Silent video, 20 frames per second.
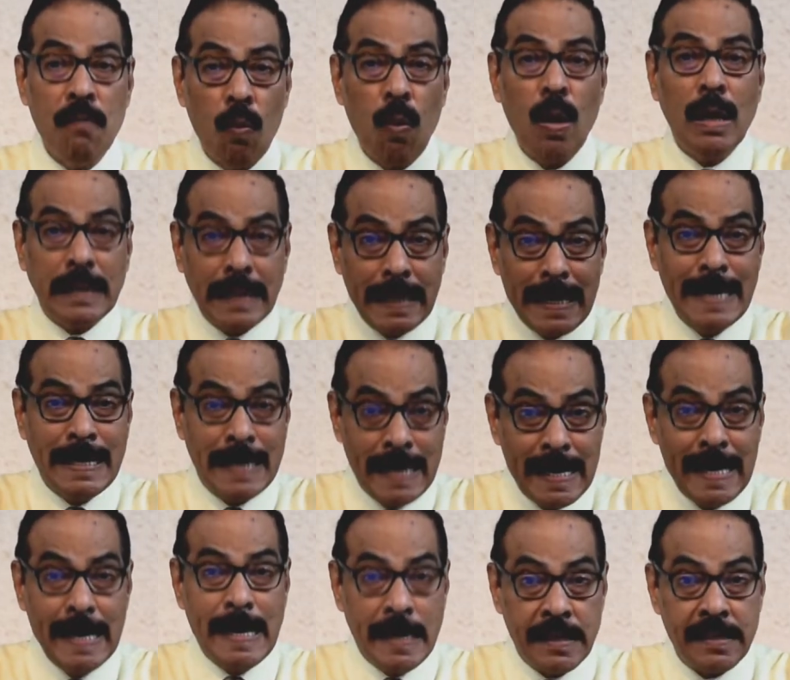what it
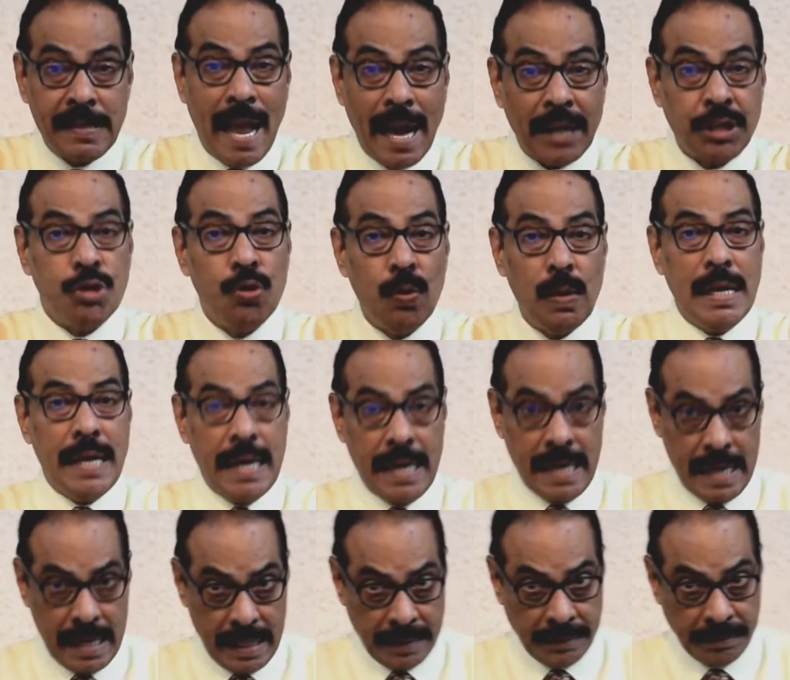is
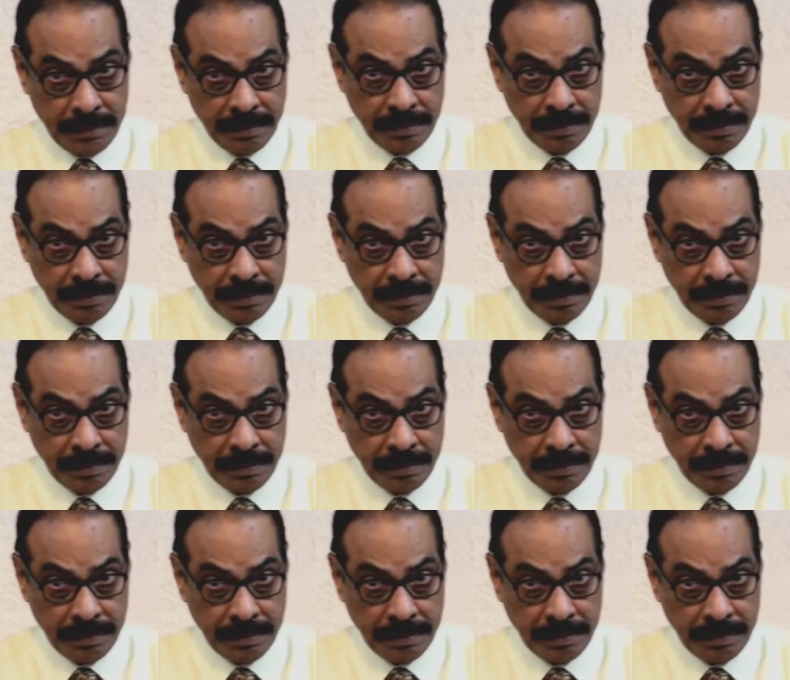actually.